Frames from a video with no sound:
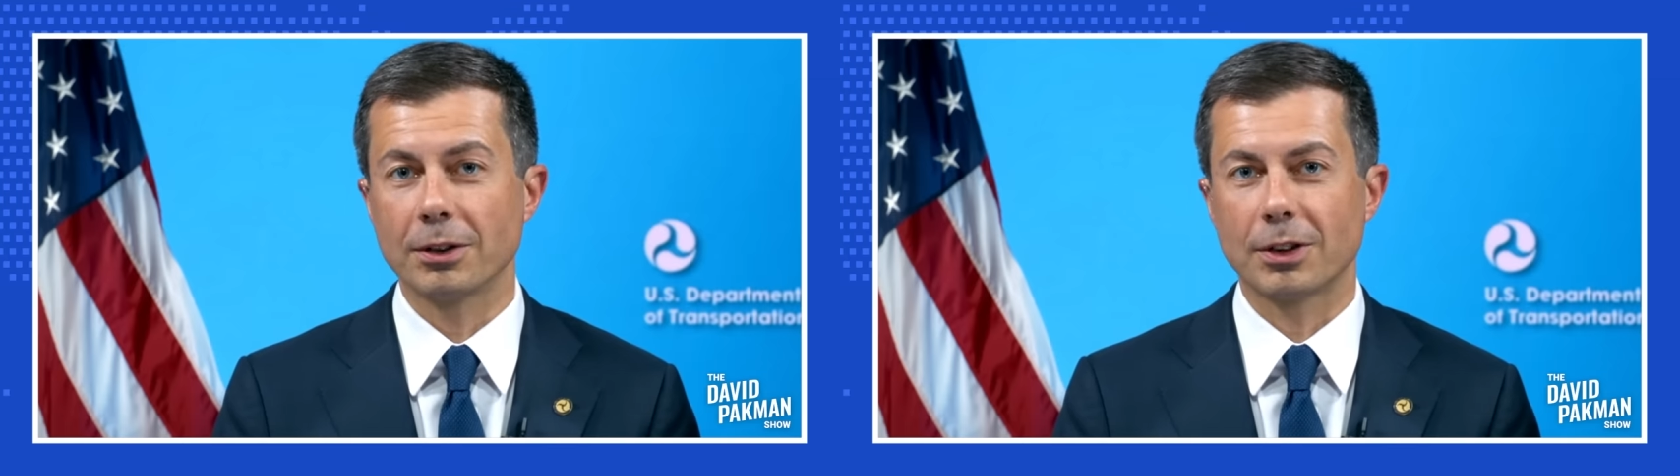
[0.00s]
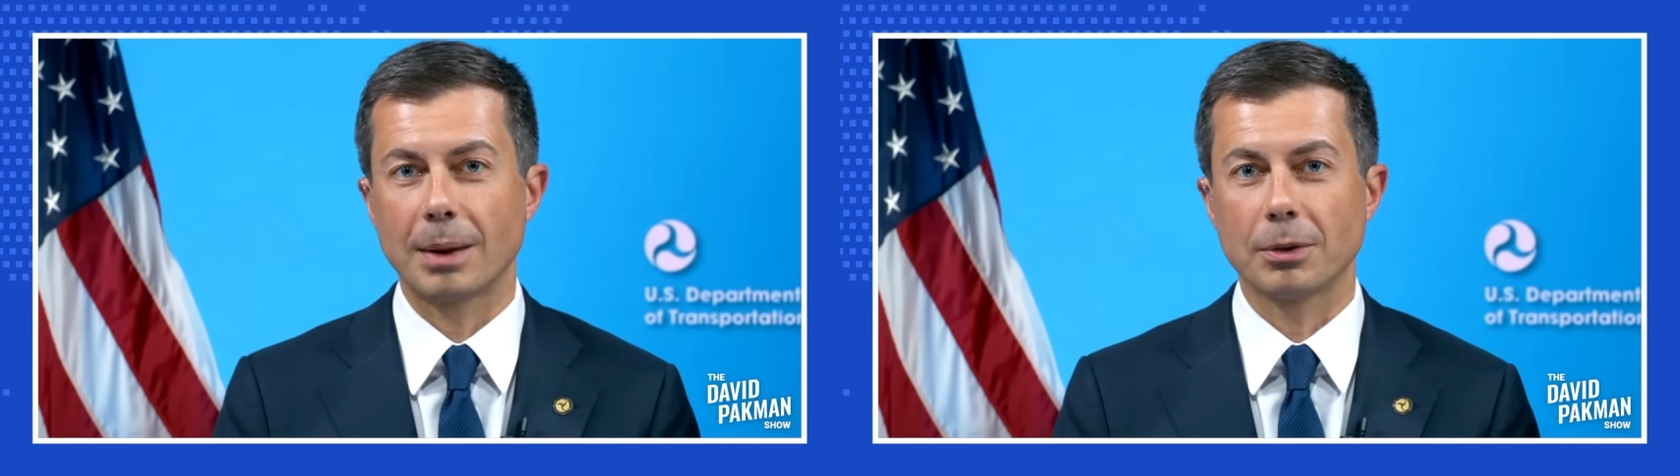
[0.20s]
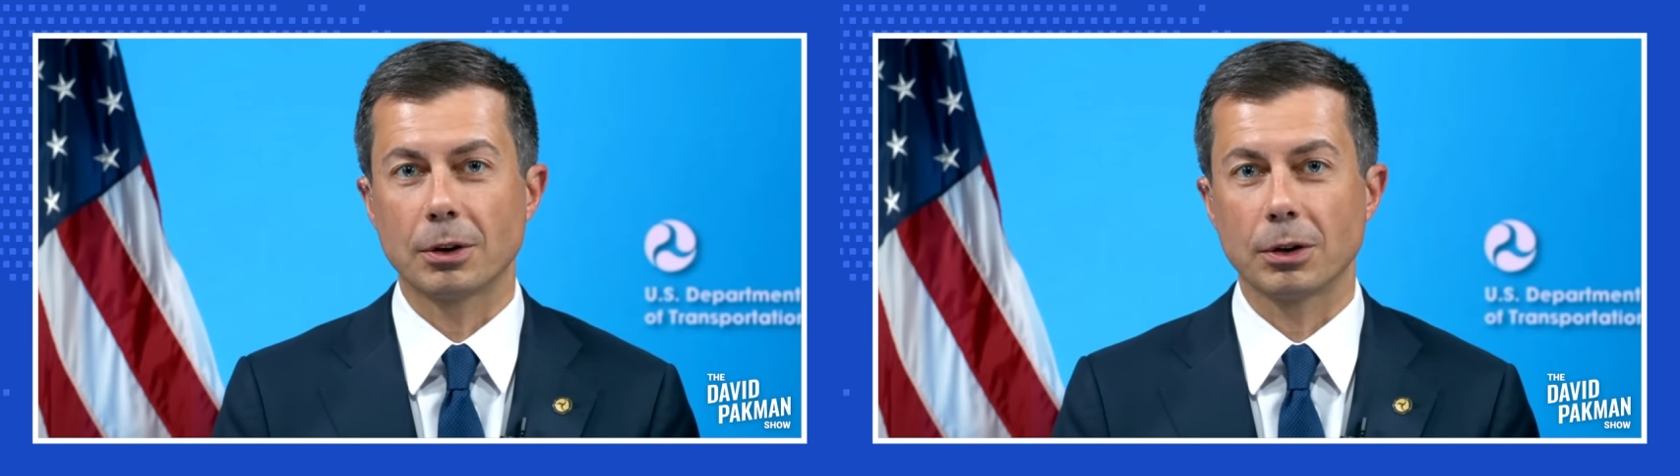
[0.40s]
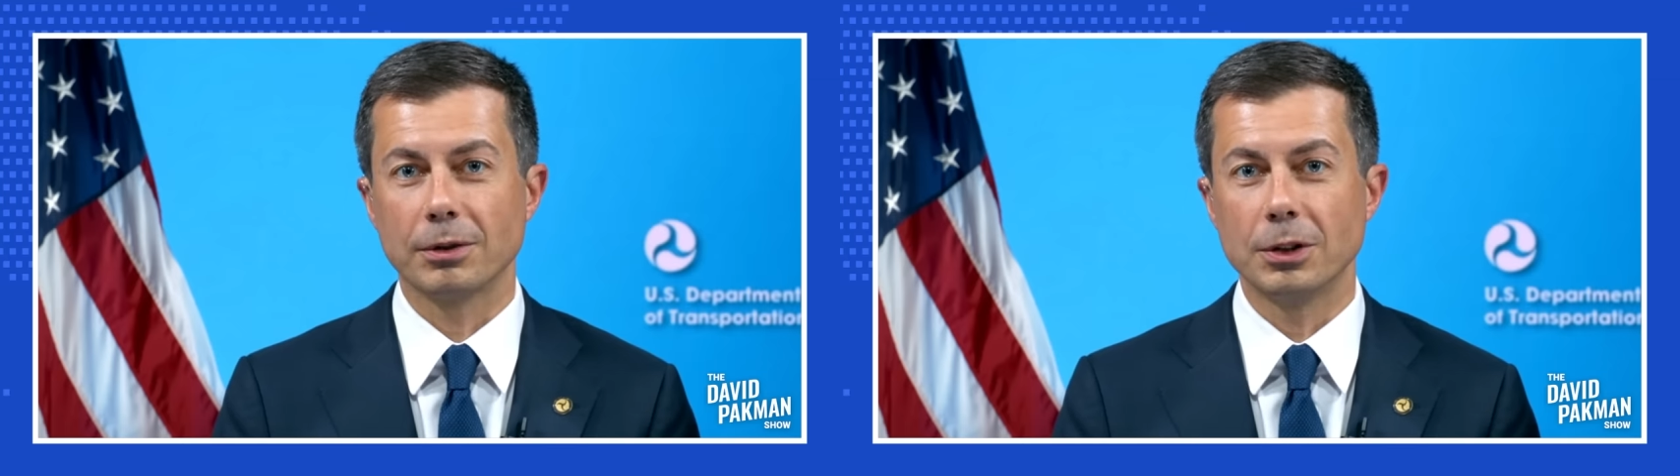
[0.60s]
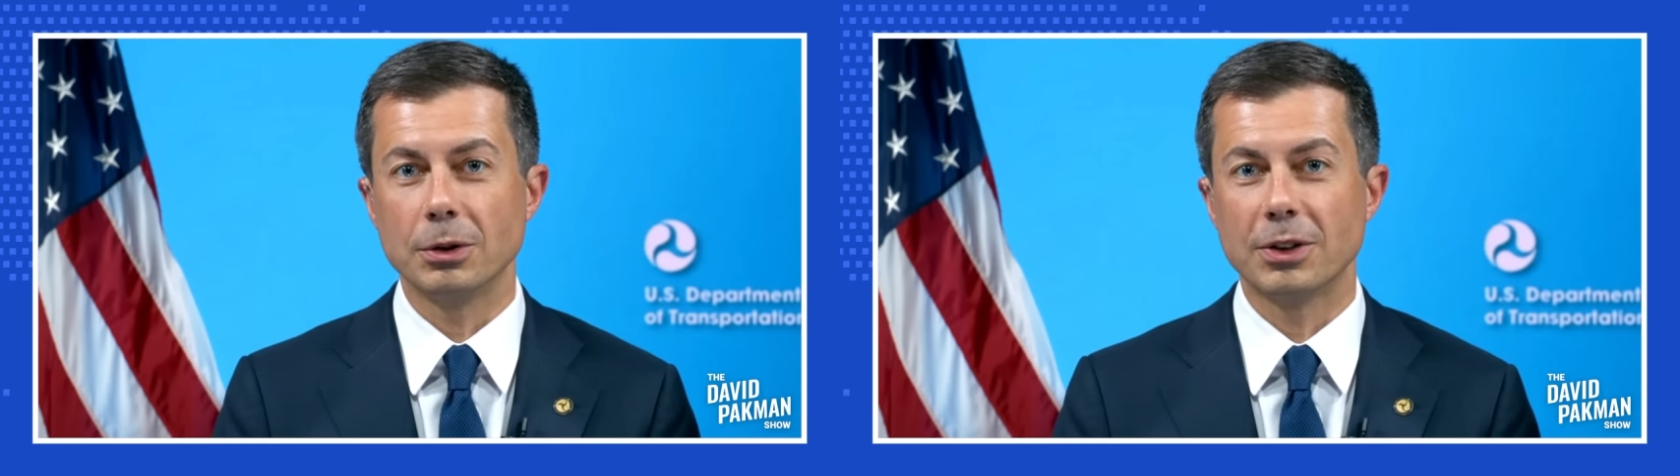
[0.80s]
skeptical of
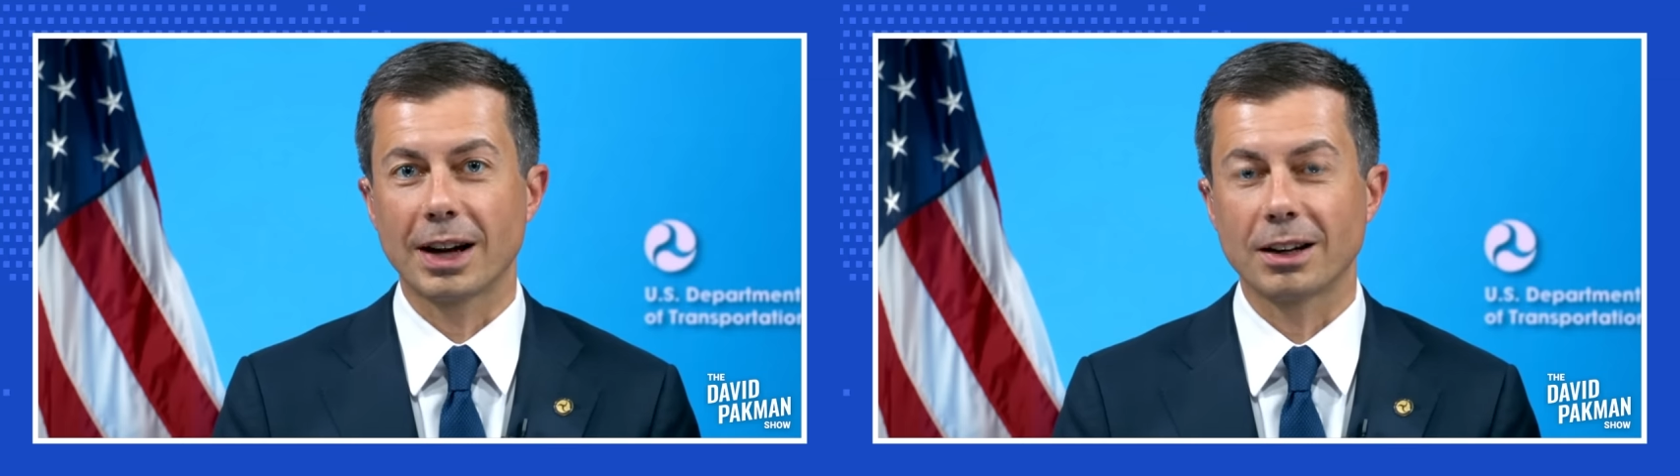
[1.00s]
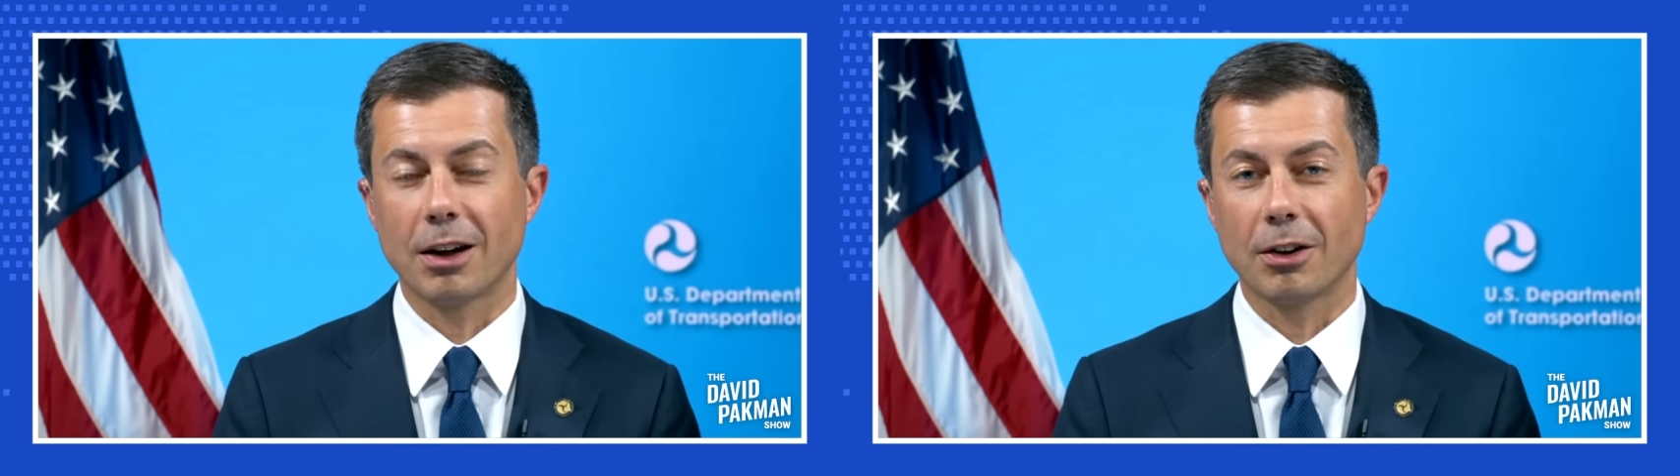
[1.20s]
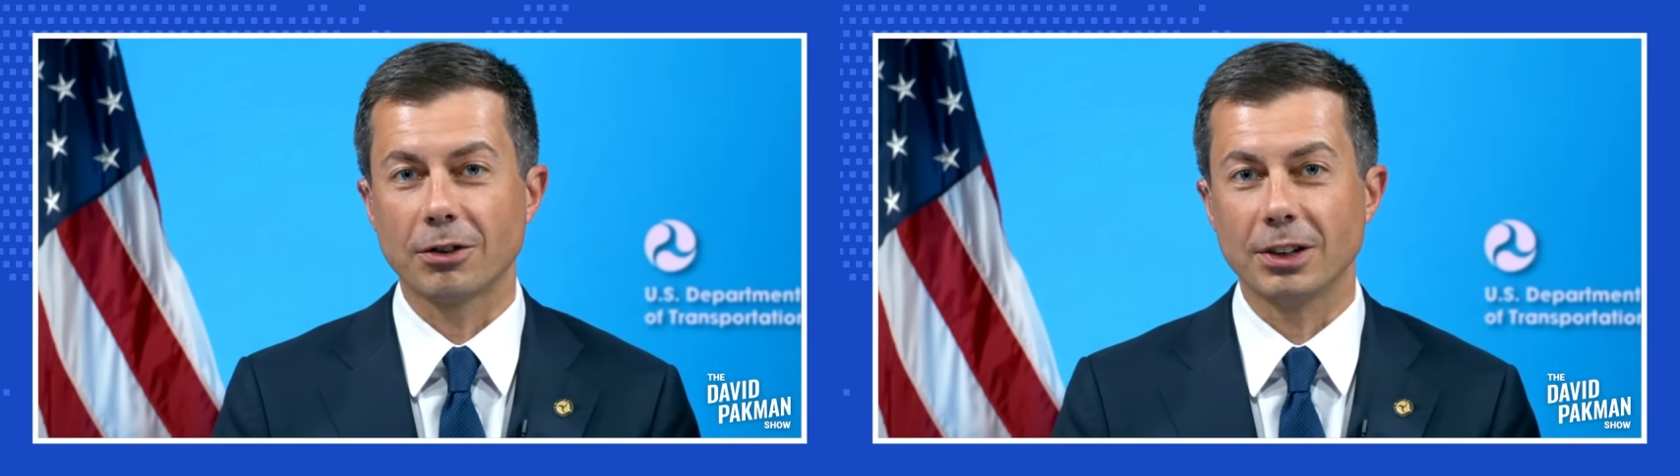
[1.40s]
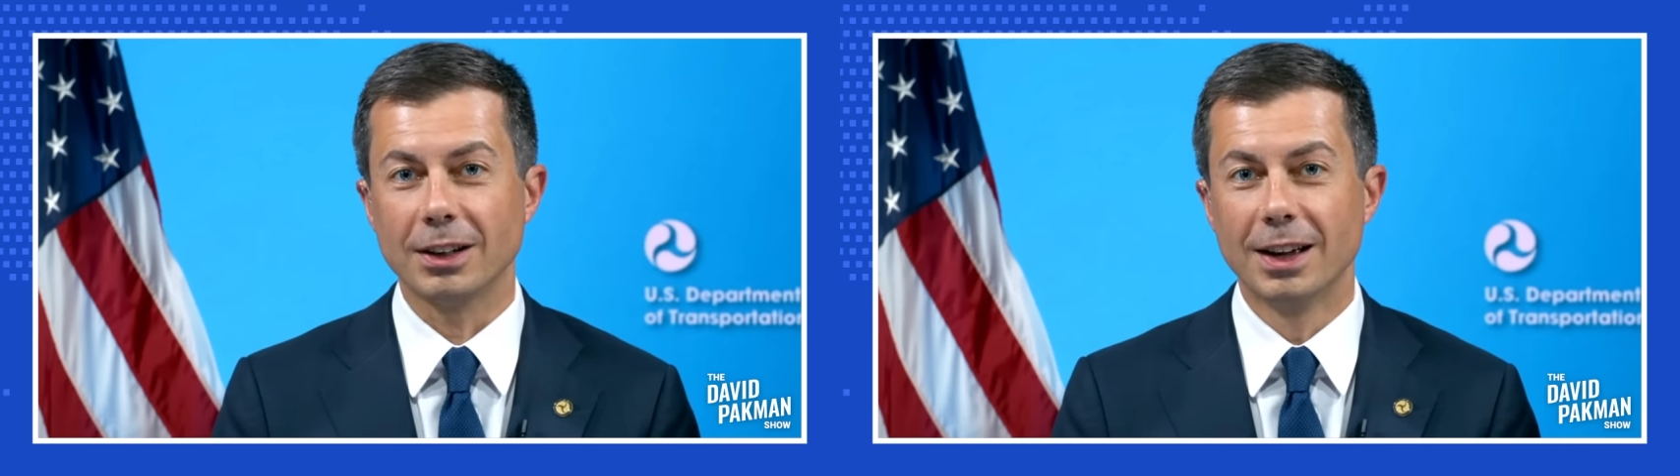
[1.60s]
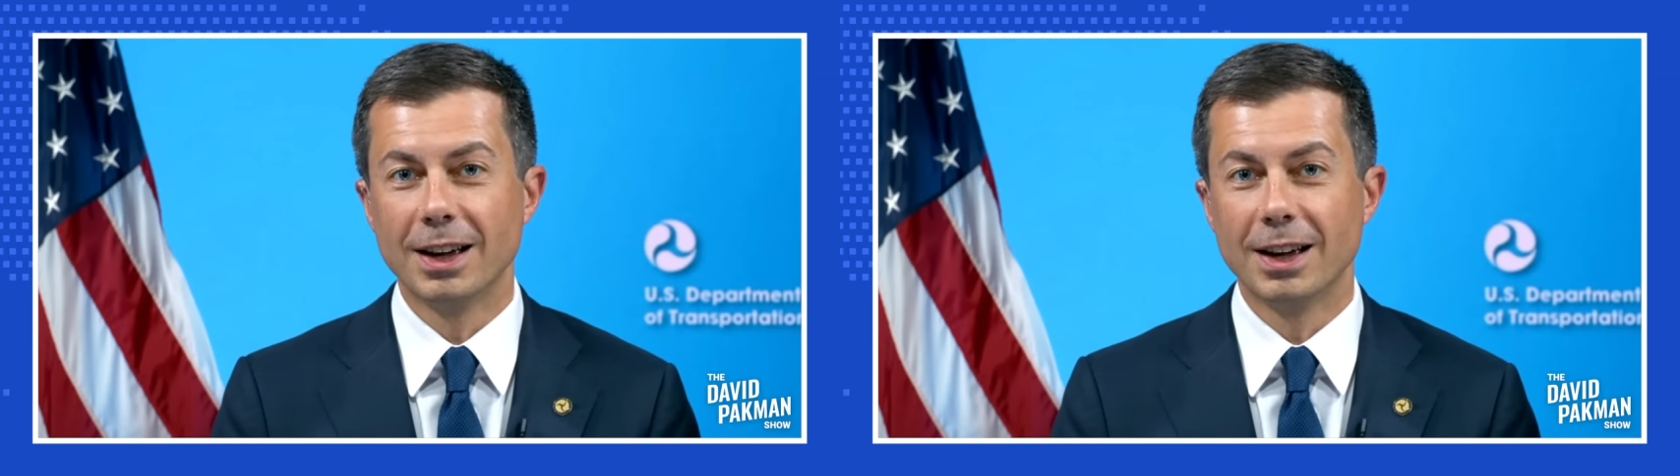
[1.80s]
a new technology